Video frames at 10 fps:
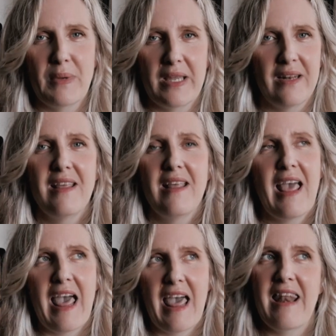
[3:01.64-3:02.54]
bit.
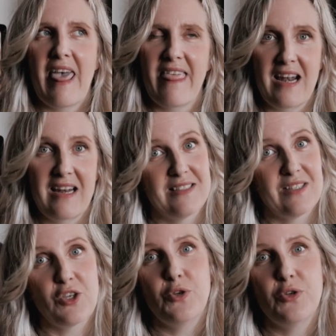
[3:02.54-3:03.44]
And that is
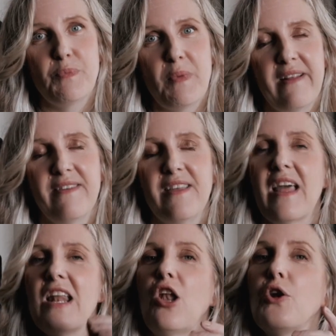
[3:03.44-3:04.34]
a huge benefit
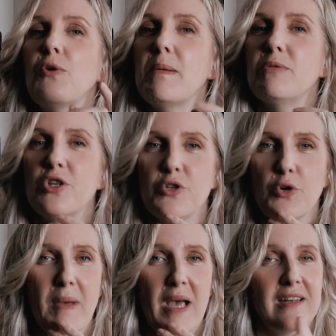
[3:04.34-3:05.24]
that a lot of people don't
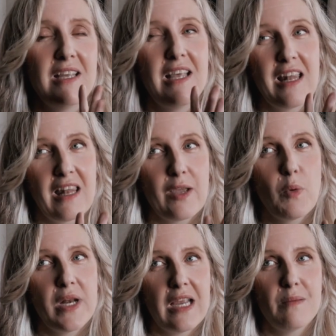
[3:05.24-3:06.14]
talk about. Like
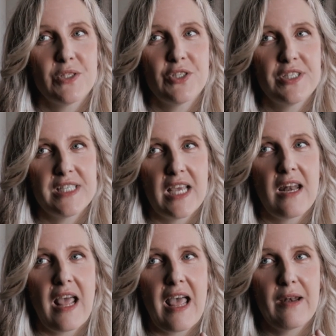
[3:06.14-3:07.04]
when it comes to
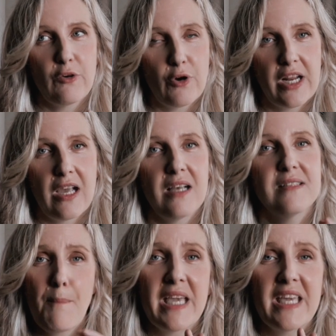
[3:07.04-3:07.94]
debt and credit
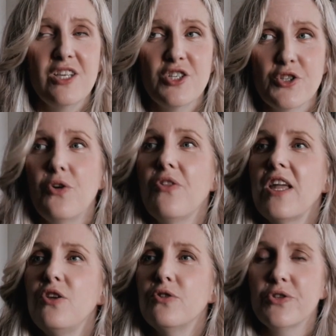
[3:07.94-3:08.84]
cards, making sure
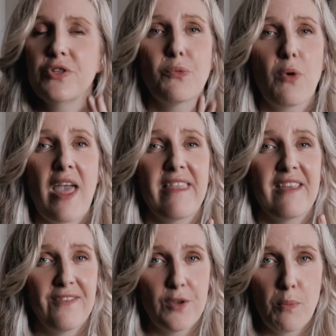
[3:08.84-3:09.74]
that you're doing the right
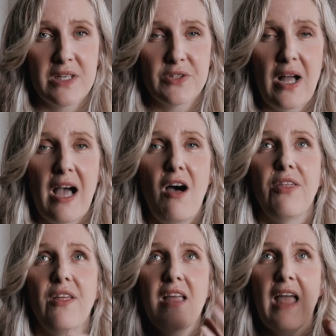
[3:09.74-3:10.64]
thing for your mental
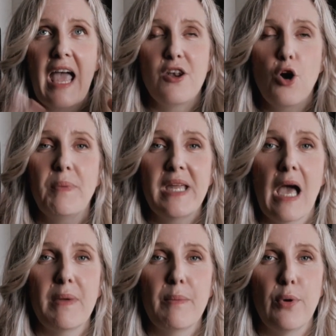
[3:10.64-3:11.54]
health and not
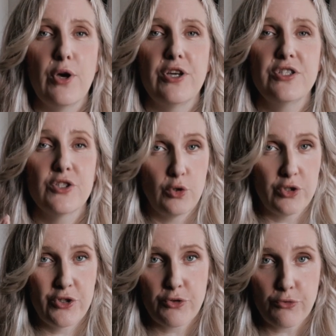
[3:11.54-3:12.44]
becoming burdened or
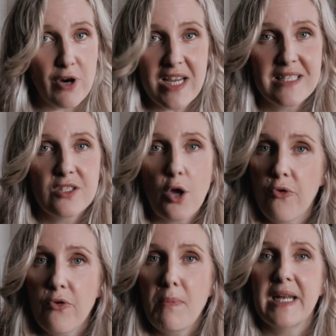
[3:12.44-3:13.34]
stressed
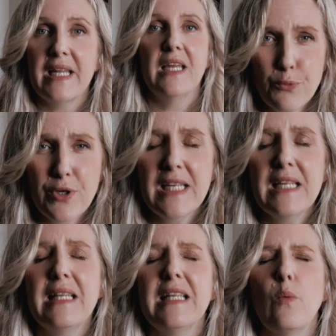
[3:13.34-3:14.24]
over money
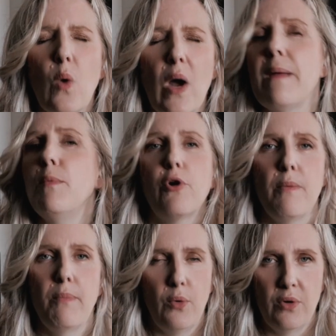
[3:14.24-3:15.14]
really way more
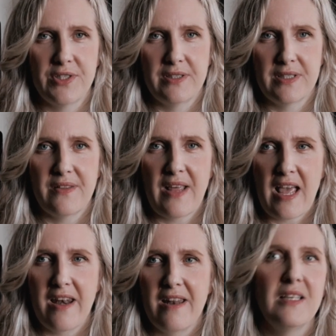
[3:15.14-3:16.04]
important
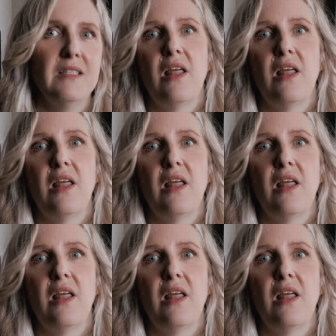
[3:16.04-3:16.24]
than